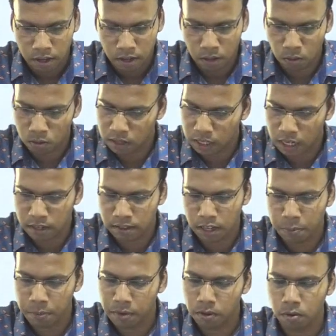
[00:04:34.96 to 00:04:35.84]
Now the third
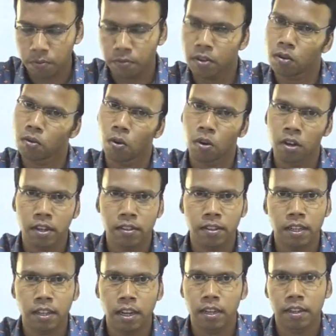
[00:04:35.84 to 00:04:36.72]
statement, we already
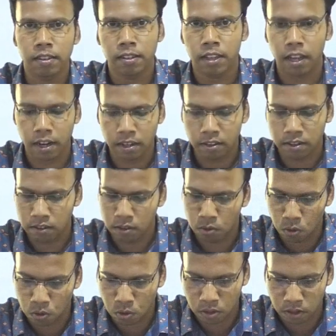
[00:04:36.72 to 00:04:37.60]
said that it is correct.
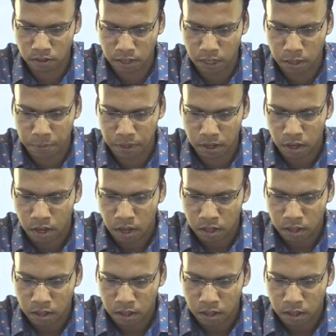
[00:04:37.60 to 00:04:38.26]
Just go through the statement.